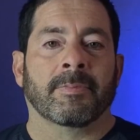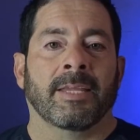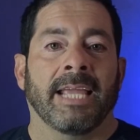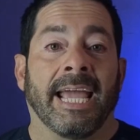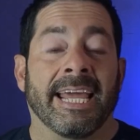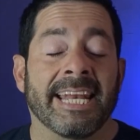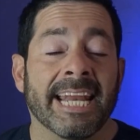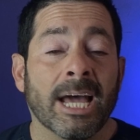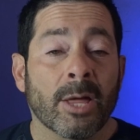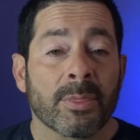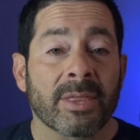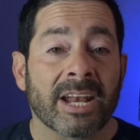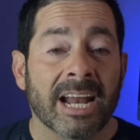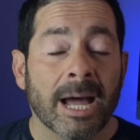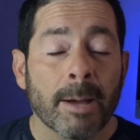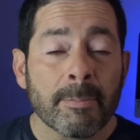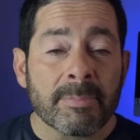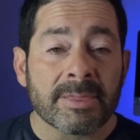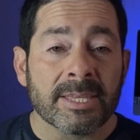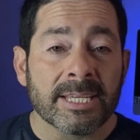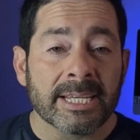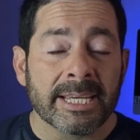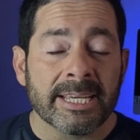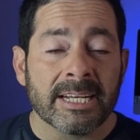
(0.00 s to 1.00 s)
And now that I'm
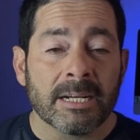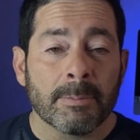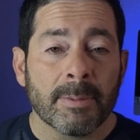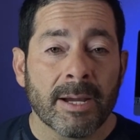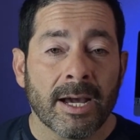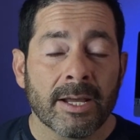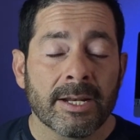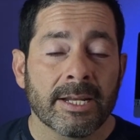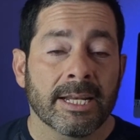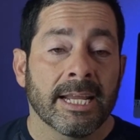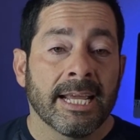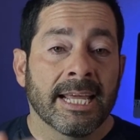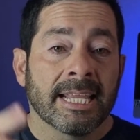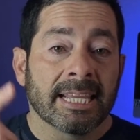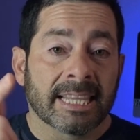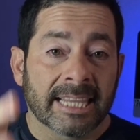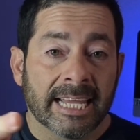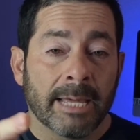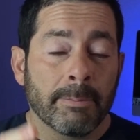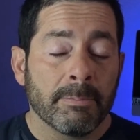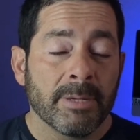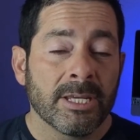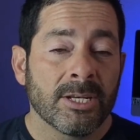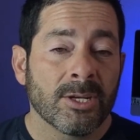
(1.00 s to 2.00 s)
thinking about it,
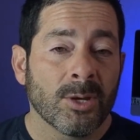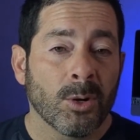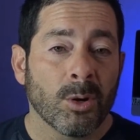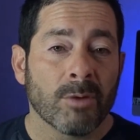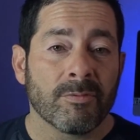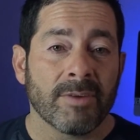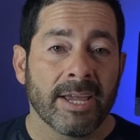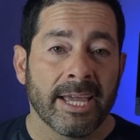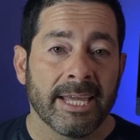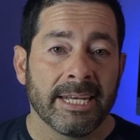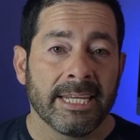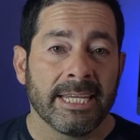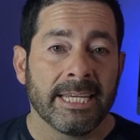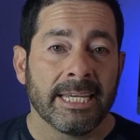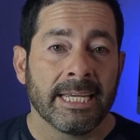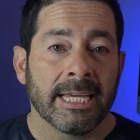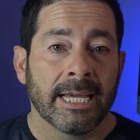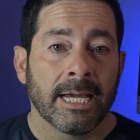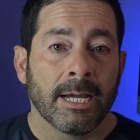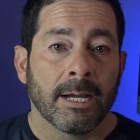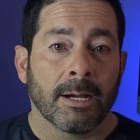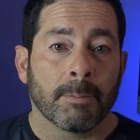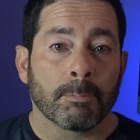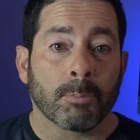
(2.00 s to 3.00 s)
let me know of any
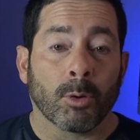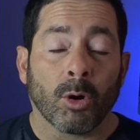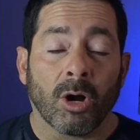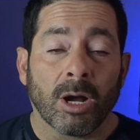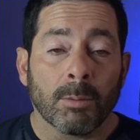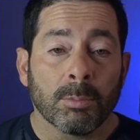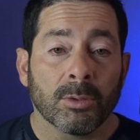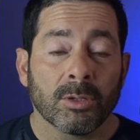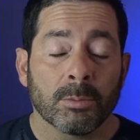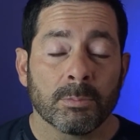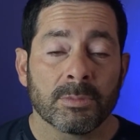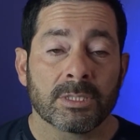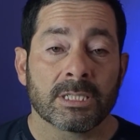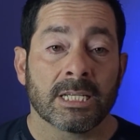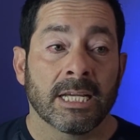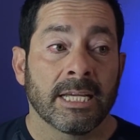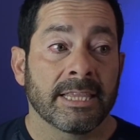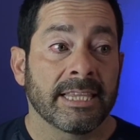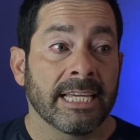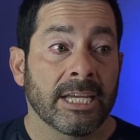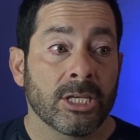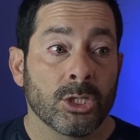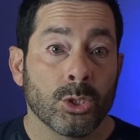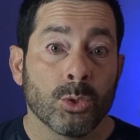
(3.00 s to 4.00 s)
problems
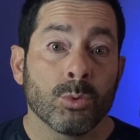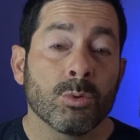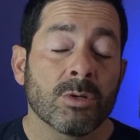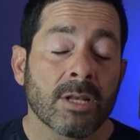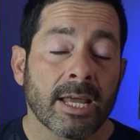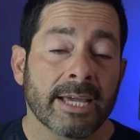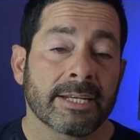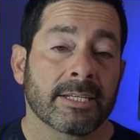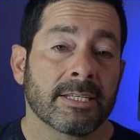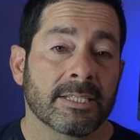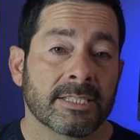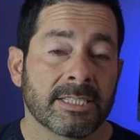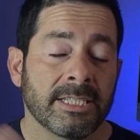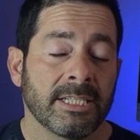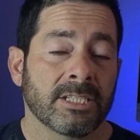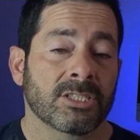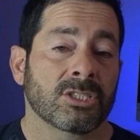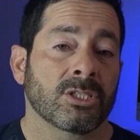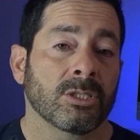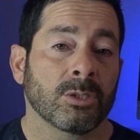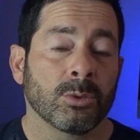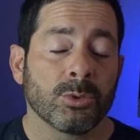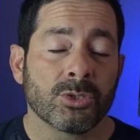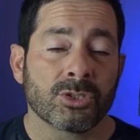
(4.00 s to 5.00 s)
that you'd like to see a
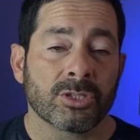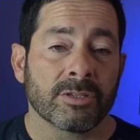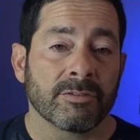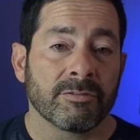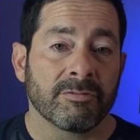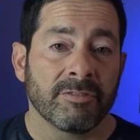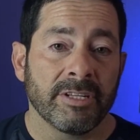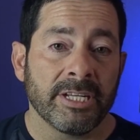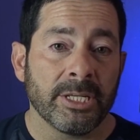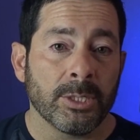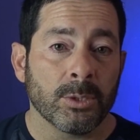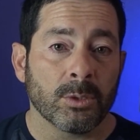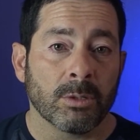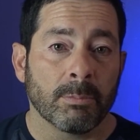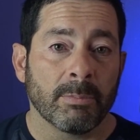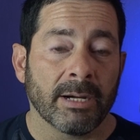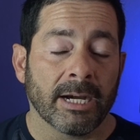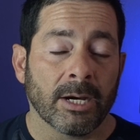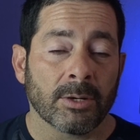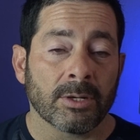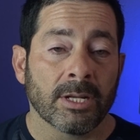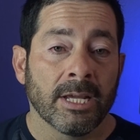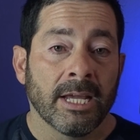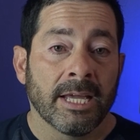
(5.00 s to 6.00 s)
solution video
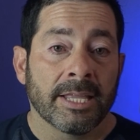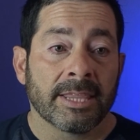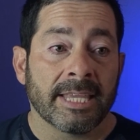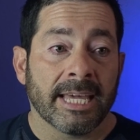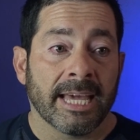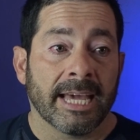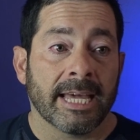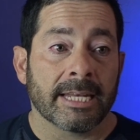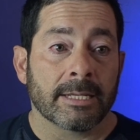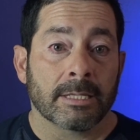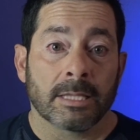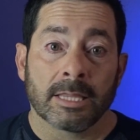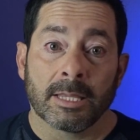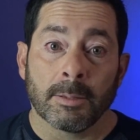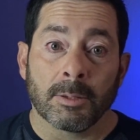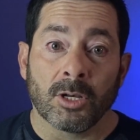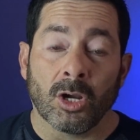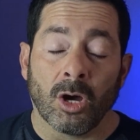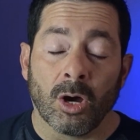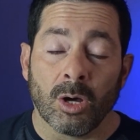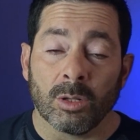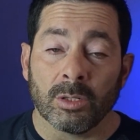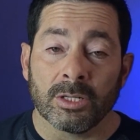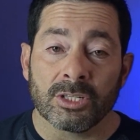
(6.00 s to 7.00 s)
about that the
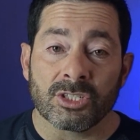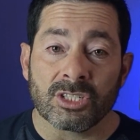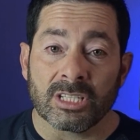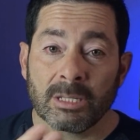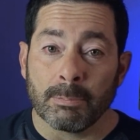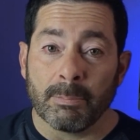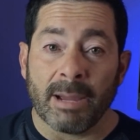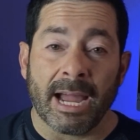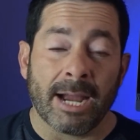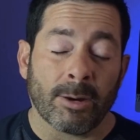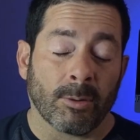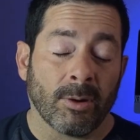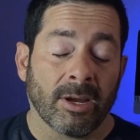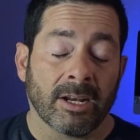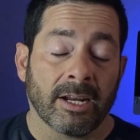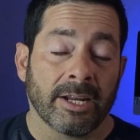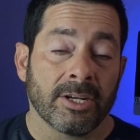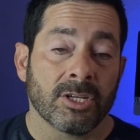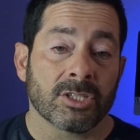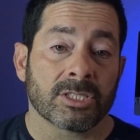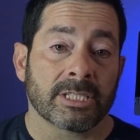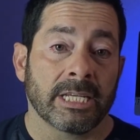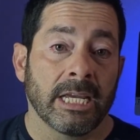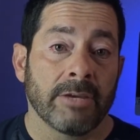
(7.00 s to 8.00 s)
knowledge and the background I
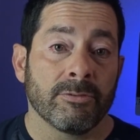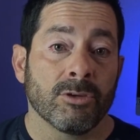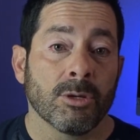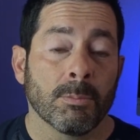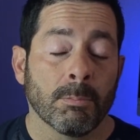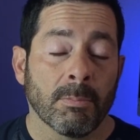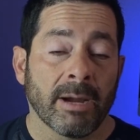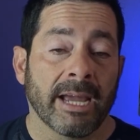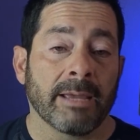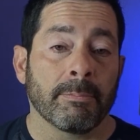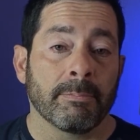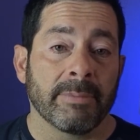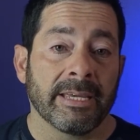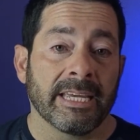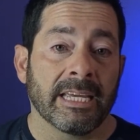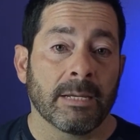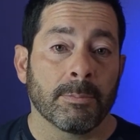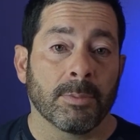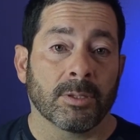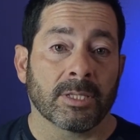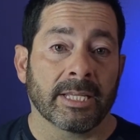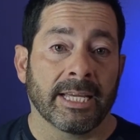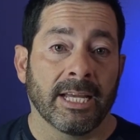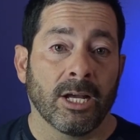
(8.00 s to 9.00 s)
just gave you might be
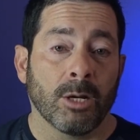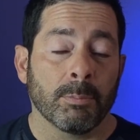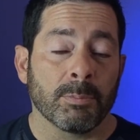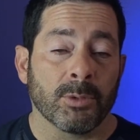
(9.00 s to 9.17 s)
able to help